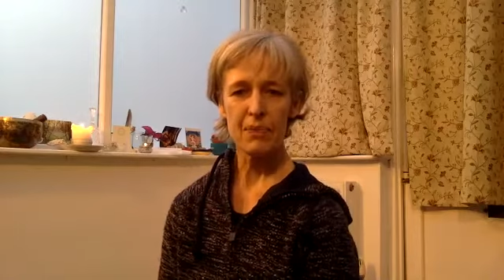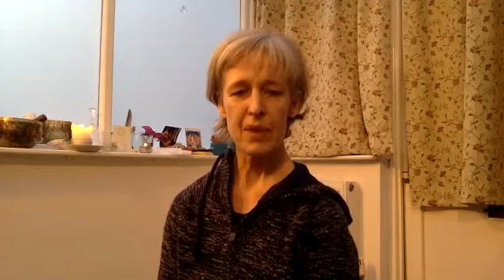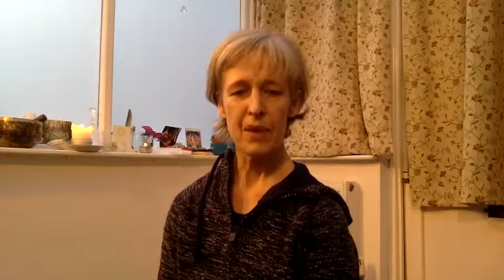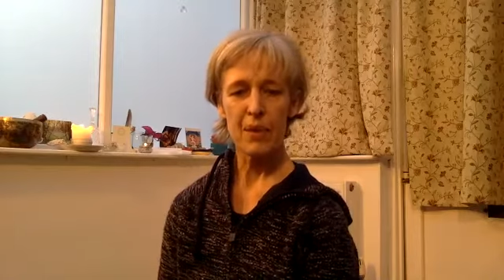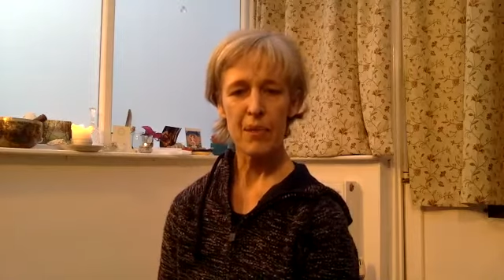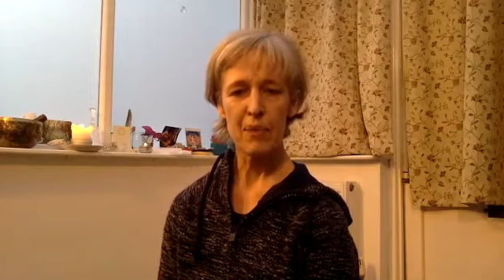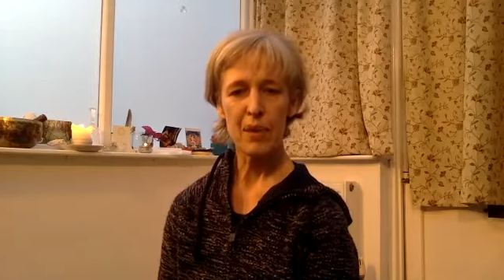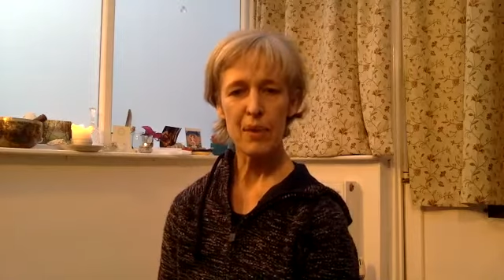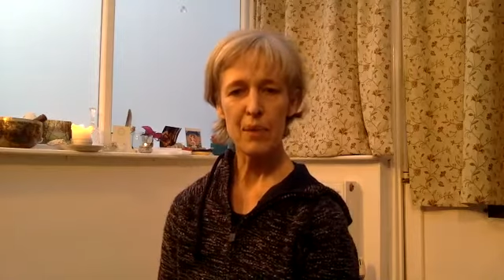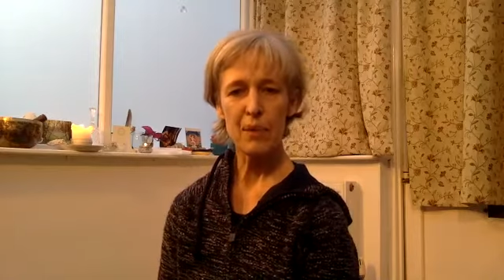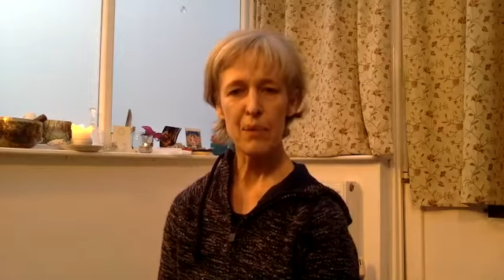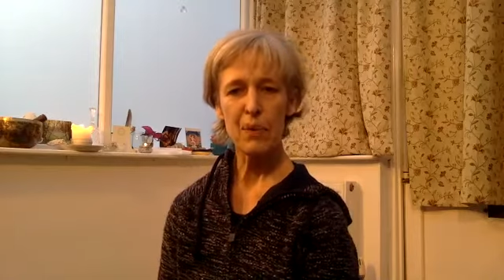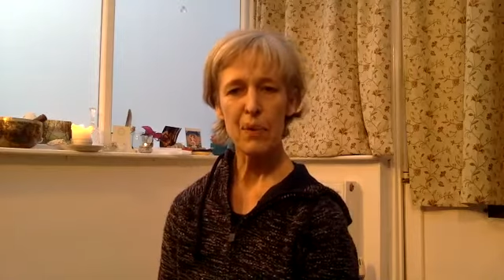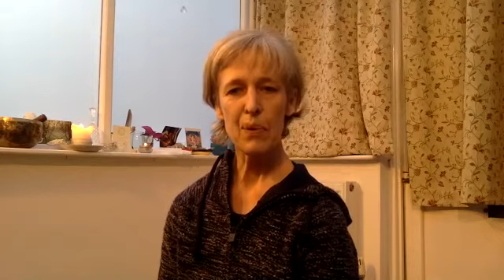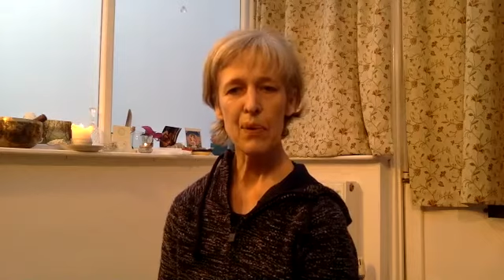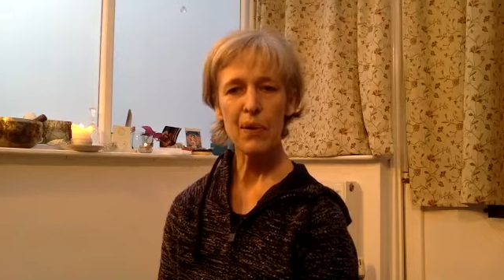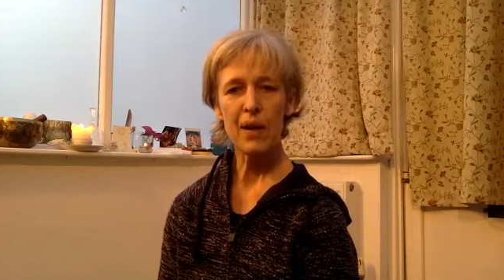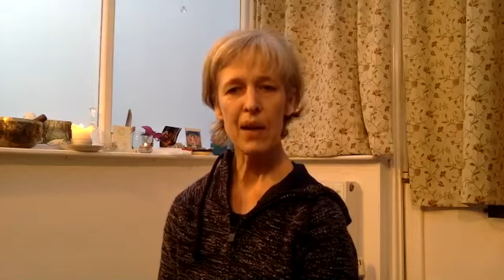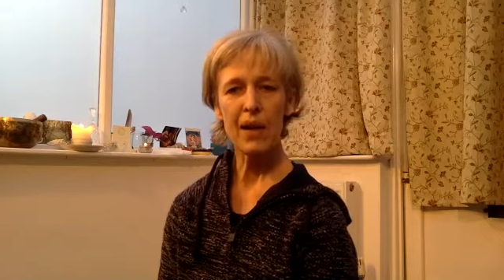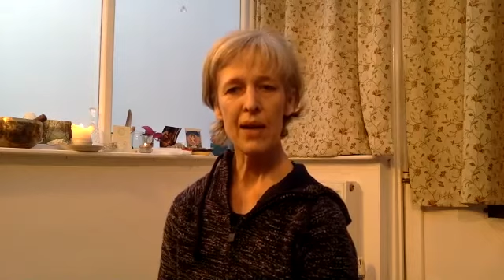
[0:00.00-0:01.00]
a bit
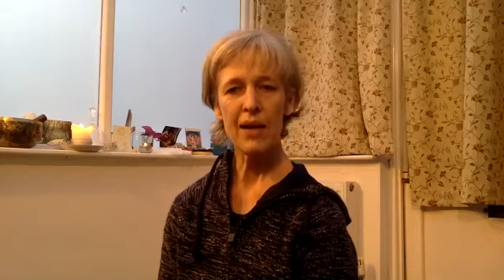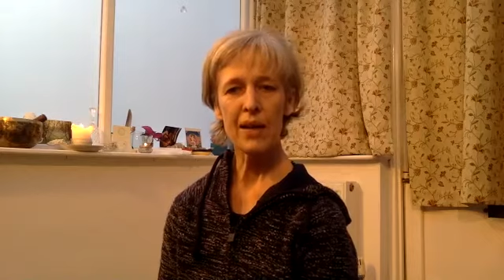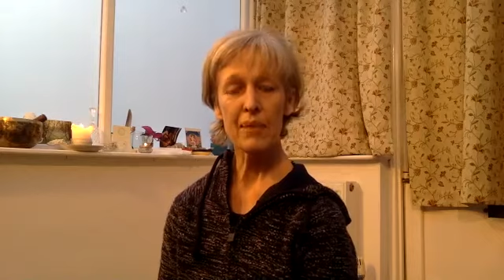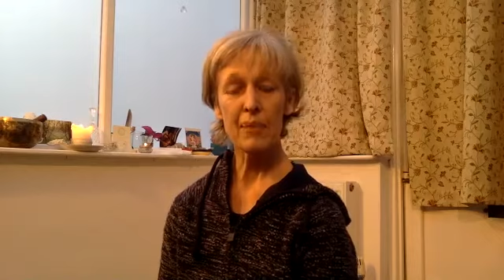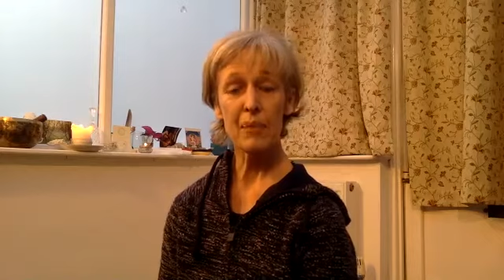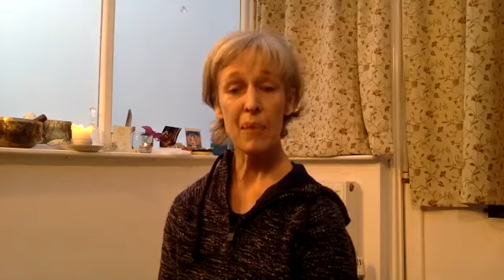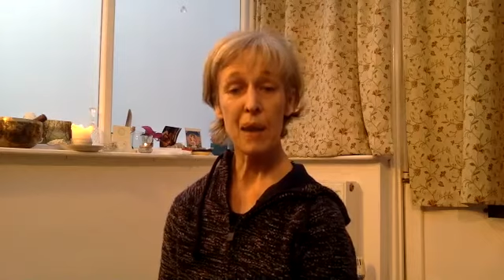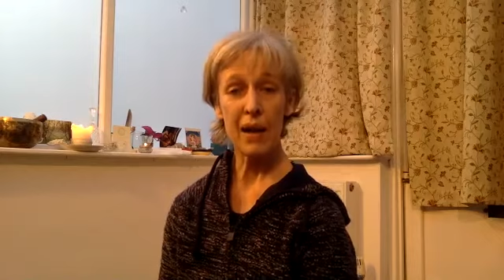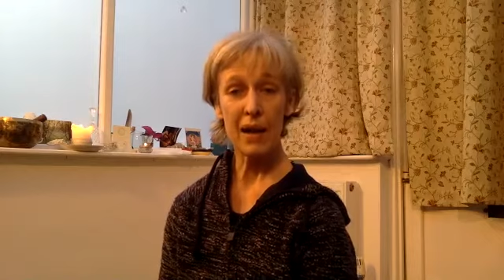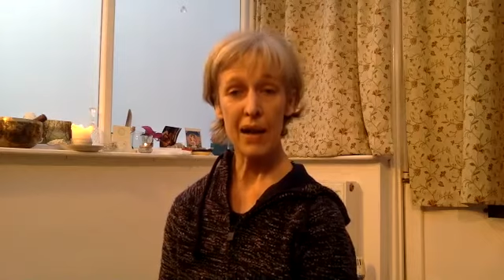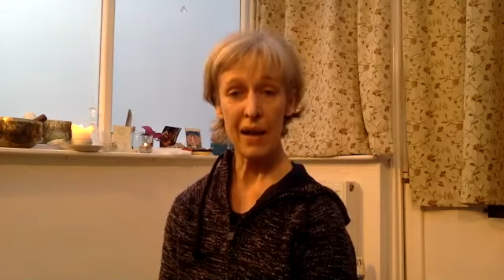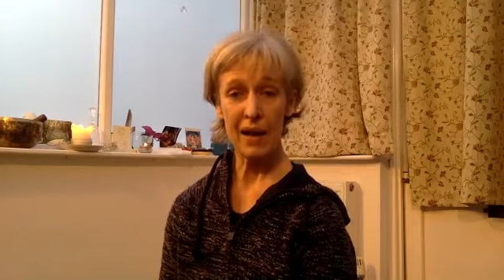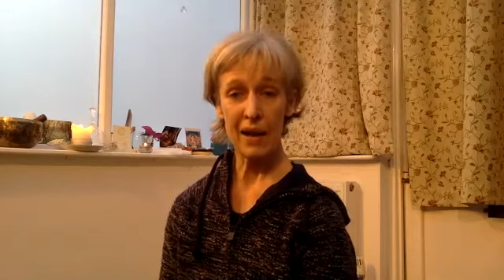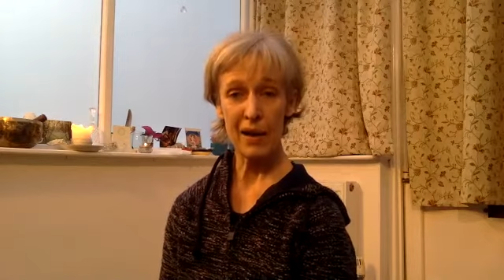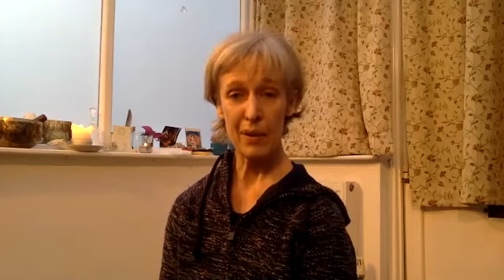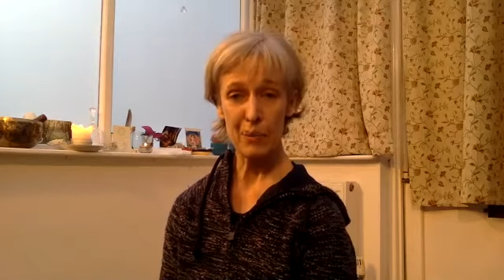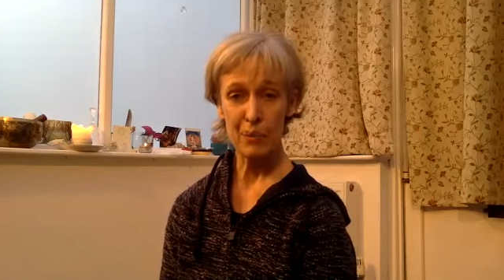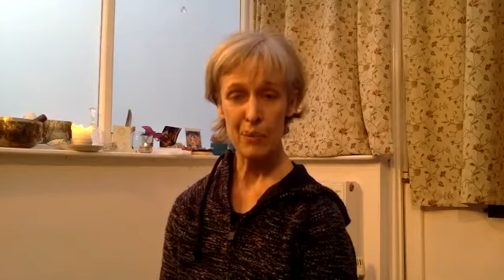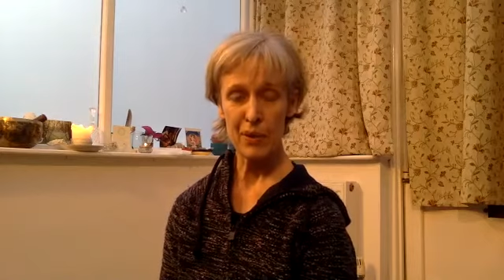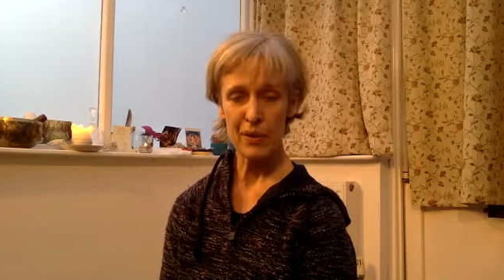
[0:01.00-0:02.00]
more, and it might
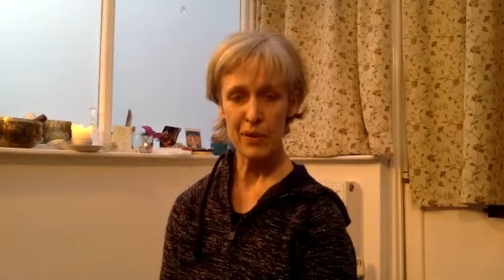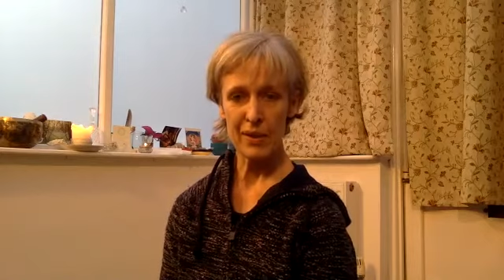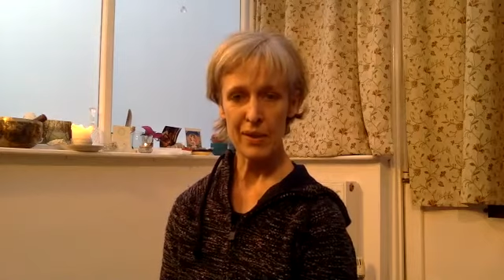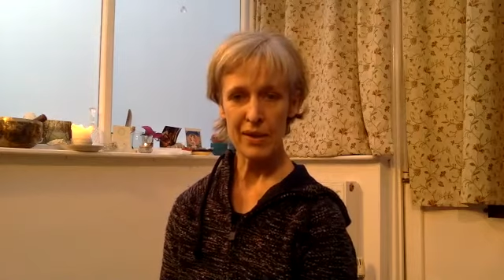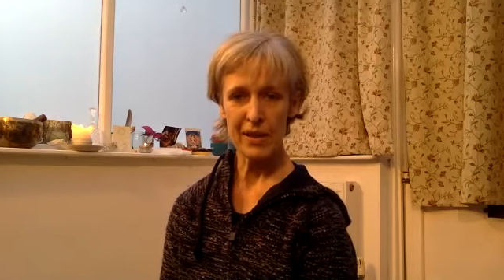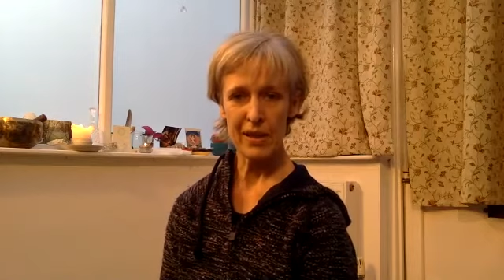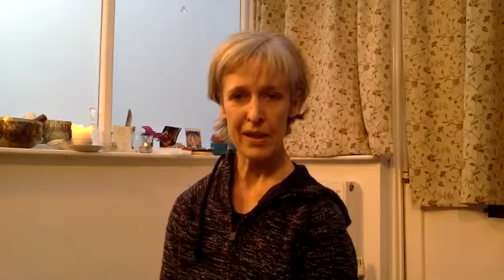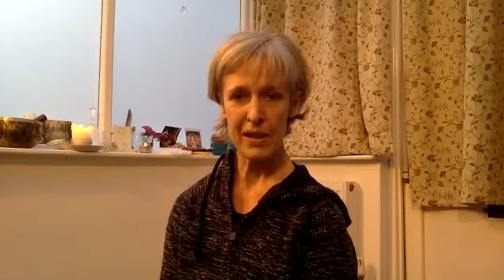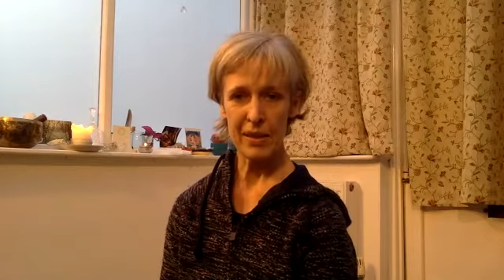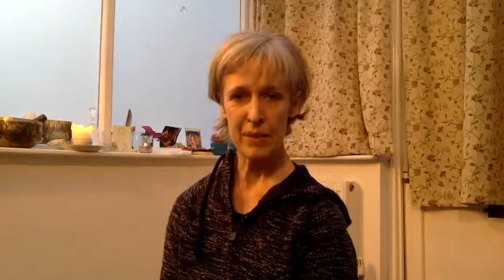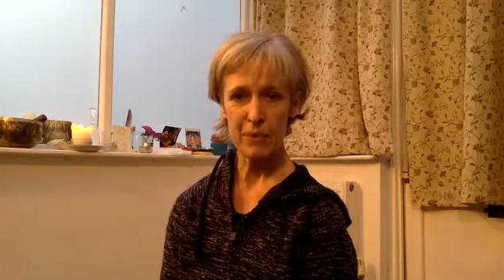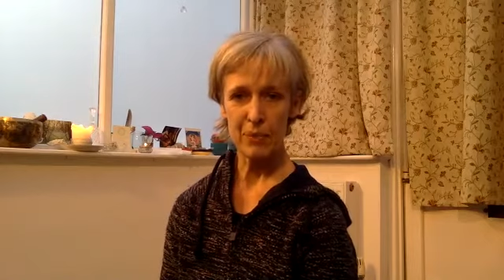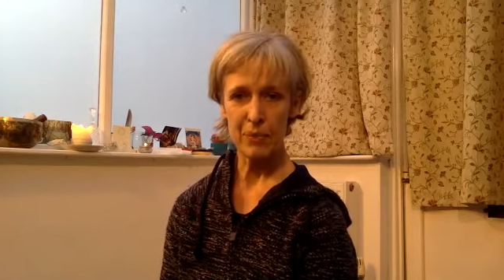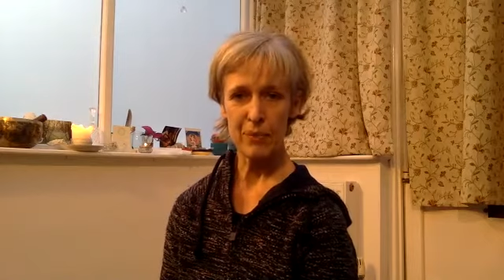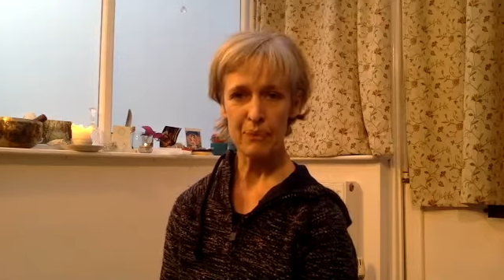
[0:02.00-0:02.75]
help you sleep.